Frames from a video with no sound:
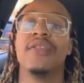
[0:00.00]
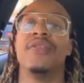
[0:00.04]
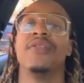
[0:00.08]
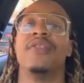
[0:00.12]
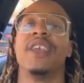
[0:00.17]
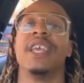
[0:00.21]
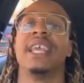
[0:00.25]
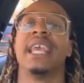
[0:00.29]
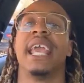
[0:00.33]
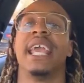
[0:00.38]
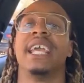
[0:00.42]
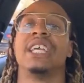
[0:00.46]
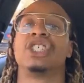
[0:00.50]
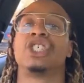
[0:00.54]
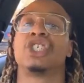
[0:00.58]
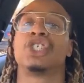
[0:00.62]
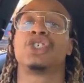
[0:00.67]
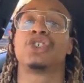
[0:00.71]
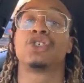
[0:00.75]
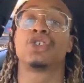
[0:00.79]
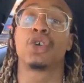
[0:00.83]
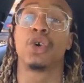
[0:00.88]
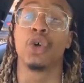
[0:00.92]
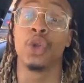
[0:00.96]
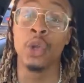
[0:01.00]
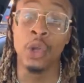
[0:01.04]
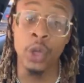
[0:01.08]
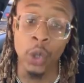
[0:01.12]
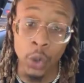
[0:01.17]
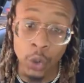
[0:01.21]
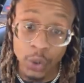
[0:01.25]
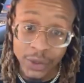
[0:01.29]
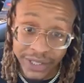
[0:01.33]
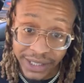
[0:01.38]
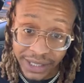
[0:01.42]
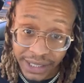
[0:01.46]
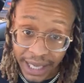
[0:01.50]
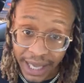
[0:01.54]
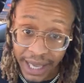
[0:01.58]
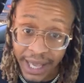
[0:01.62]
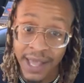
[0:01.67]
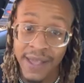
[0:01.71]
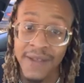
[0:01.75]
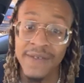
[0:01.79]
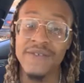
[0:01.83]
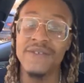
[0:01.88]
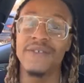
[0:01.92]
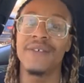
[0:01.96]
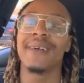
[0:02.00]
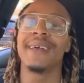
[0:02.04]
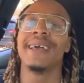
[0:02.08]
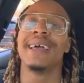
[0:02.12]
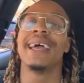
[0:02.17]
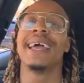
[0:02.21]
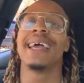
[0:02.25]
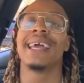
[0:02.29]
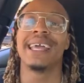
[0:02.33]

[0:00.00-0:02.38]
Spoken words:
the exclusive